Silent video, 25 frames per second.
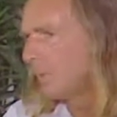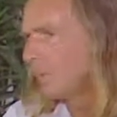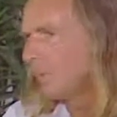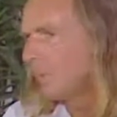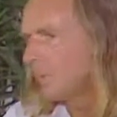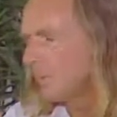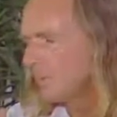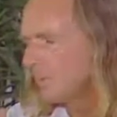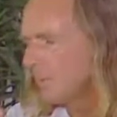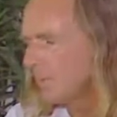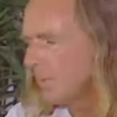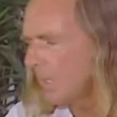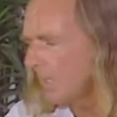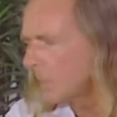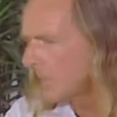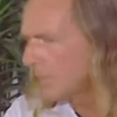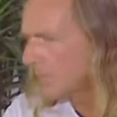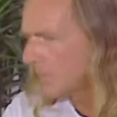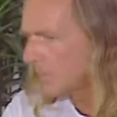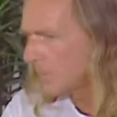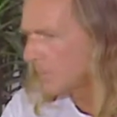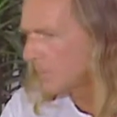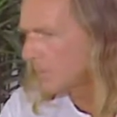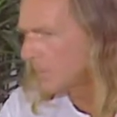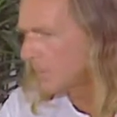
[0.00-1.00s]
none
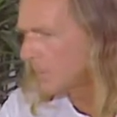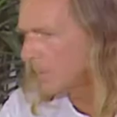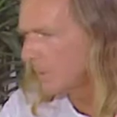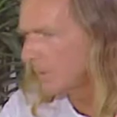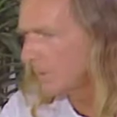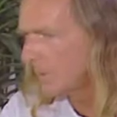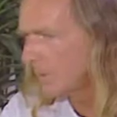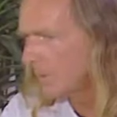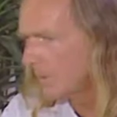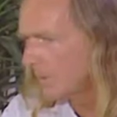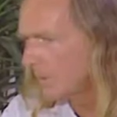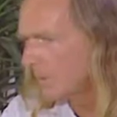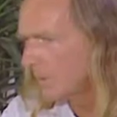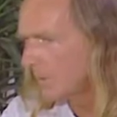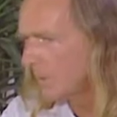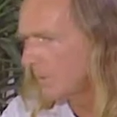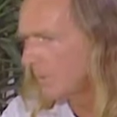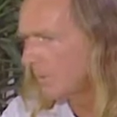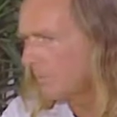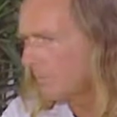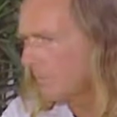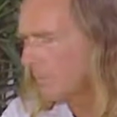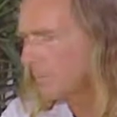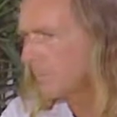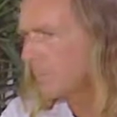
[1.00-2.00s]
of us can know
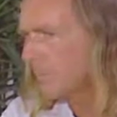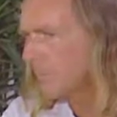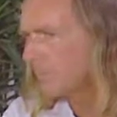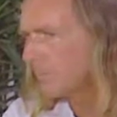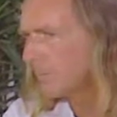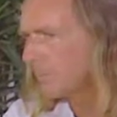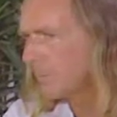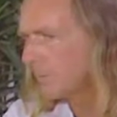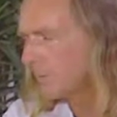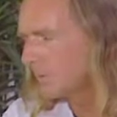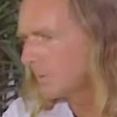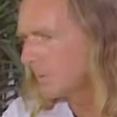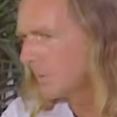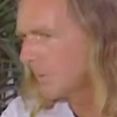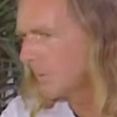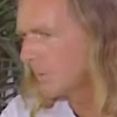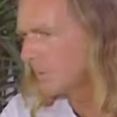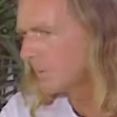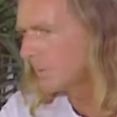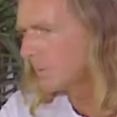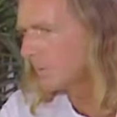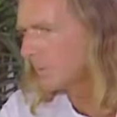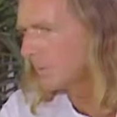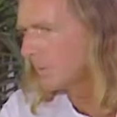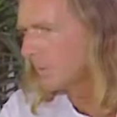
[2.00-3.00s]
what happens to
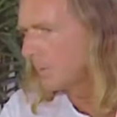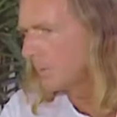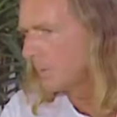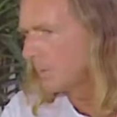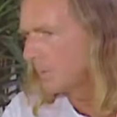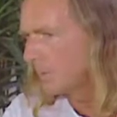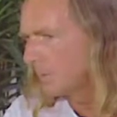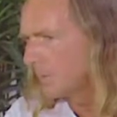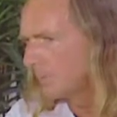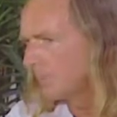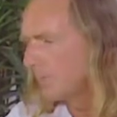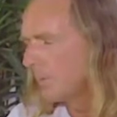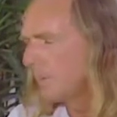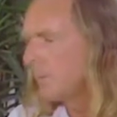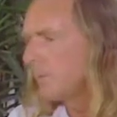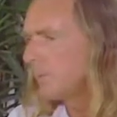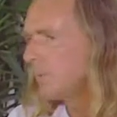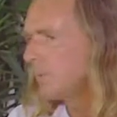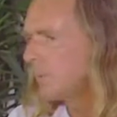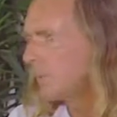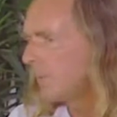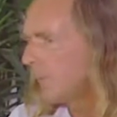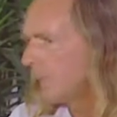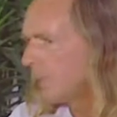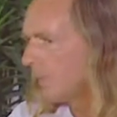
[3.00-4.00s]
us when
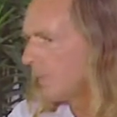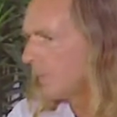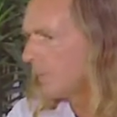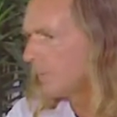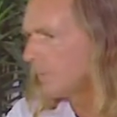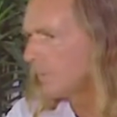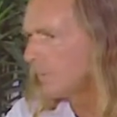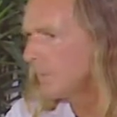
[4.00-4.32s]
we die.